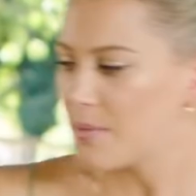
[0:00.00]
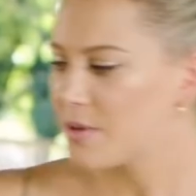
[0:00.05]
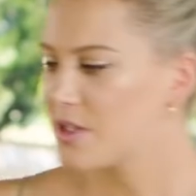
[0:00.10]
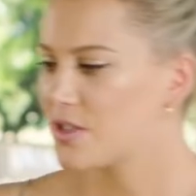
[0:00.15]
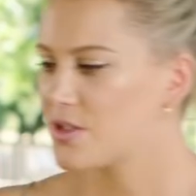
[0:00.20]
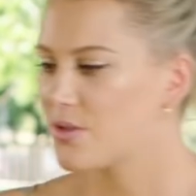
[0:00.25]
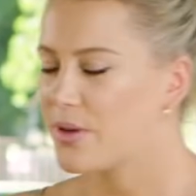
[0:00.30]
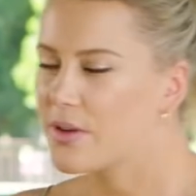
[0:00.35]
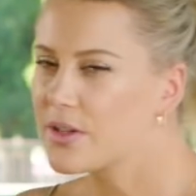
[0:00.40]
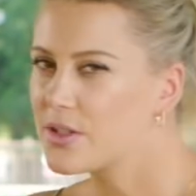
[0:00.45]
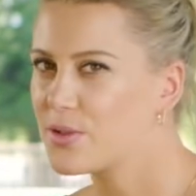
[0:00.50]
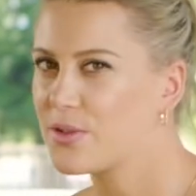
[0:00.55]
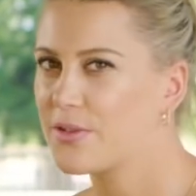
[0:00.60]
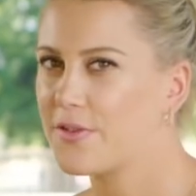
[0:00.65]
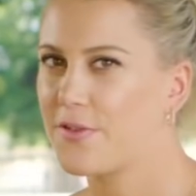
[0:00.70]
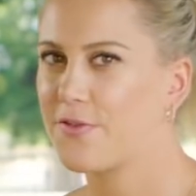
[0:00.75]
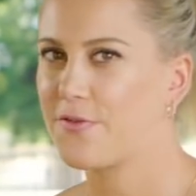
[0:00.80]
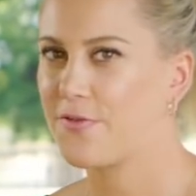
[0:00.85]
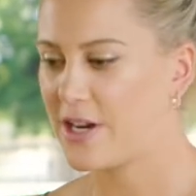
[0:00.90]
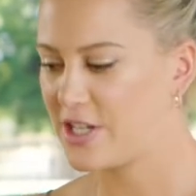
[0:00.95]
going to do a sort of
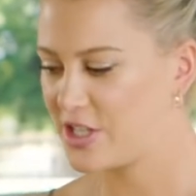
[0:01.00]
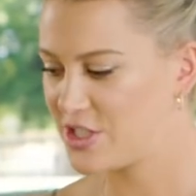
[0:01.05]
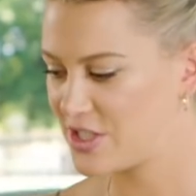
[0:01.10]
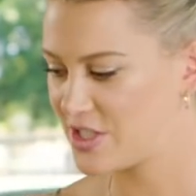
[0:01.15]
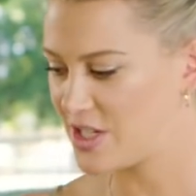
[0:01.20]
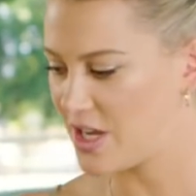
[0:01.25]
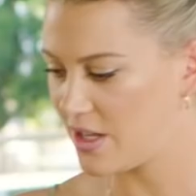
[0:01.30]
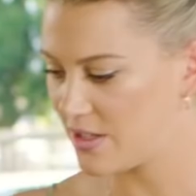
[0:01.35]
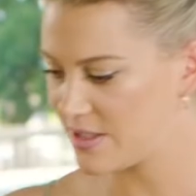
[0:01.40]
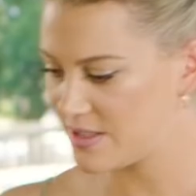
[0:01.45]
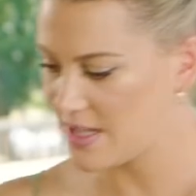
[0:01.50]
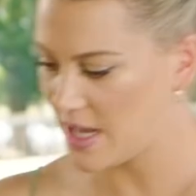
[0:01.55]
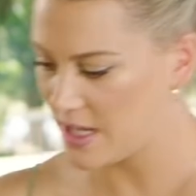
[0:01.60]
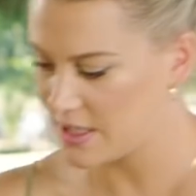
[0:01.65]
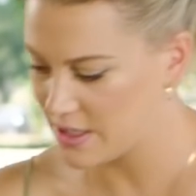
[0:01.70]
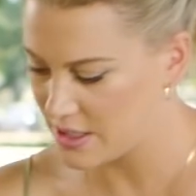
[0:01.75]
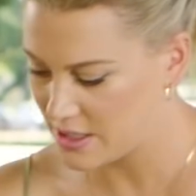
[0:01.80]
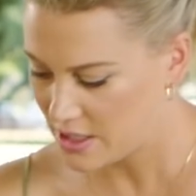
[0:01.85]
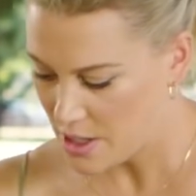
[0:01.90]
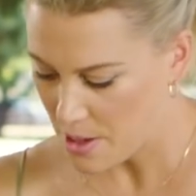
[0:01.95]
a French style
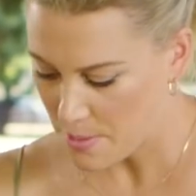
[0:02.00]
salad.